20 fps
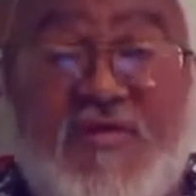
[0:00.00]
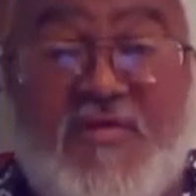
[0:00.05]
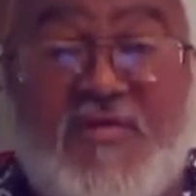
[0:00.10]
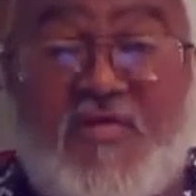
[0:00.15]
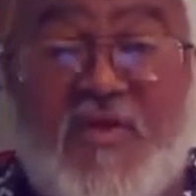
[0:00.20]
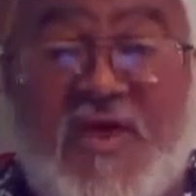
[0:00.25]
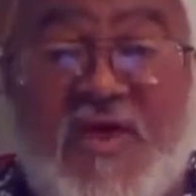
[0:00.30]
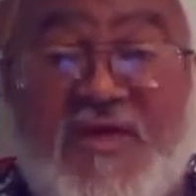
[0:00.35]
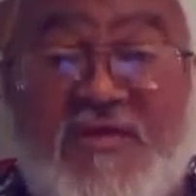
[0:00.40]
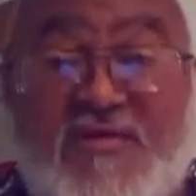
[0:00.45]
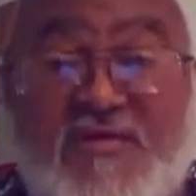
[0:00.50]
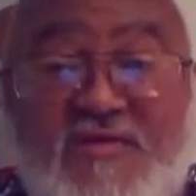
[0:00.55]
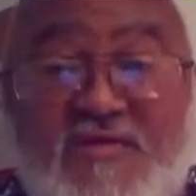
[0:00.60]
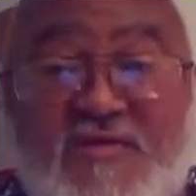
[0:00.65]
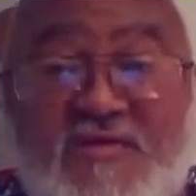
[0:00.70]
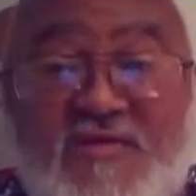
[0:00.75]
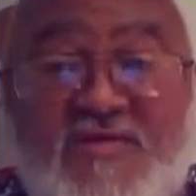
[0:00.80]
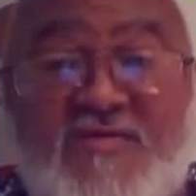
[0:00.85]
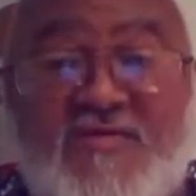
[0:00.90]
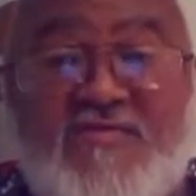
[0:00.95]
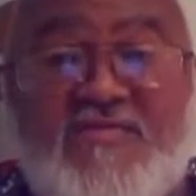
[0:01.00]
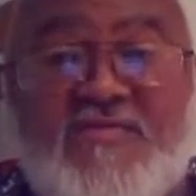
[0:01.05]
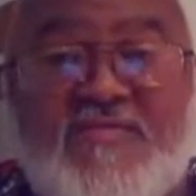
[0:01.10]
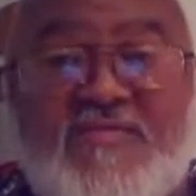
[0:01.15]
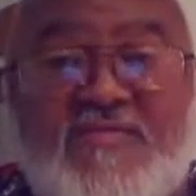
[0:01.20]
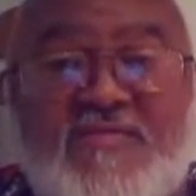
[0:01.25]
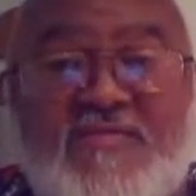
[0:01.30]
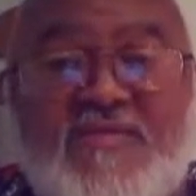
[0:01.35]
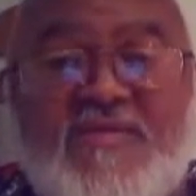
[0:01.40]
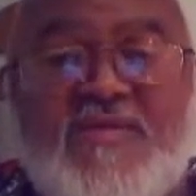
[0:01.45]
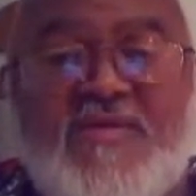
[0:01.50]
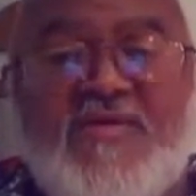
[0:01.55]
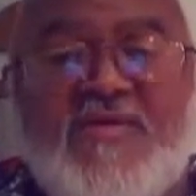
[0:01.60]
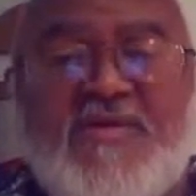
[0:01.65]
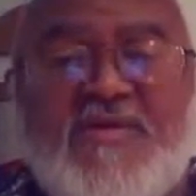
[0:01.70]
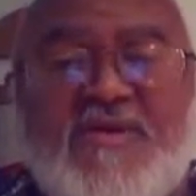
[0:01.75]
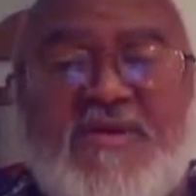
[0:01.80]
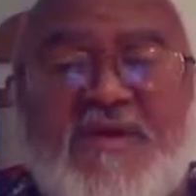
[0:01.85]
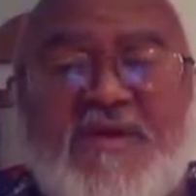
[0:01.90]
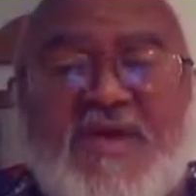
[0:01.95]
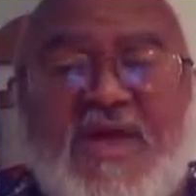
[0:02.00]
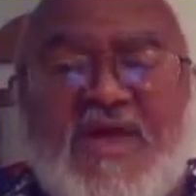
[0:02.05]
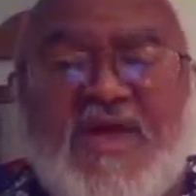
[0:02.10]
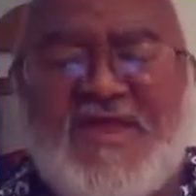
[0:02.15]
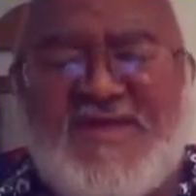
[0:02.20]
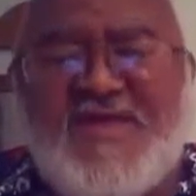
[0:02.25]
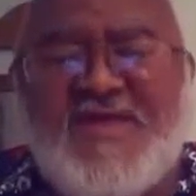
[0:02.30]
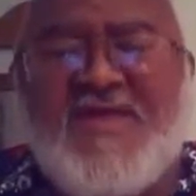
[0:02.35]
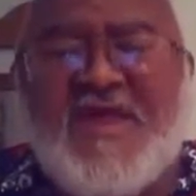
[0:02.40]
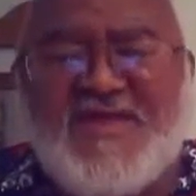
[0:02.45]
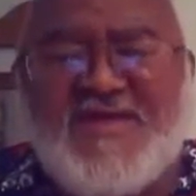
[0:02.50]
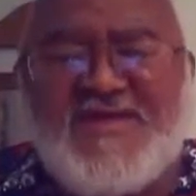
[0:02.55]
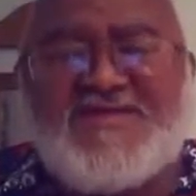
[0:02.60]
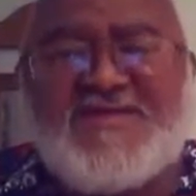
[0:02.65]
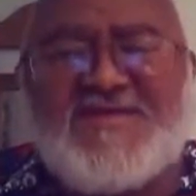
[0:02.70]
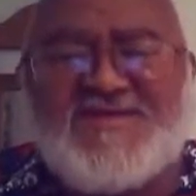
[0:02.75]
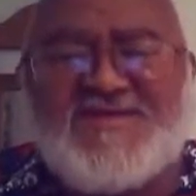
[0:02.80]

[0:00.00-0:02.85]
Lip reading: to that truth. And I think that is the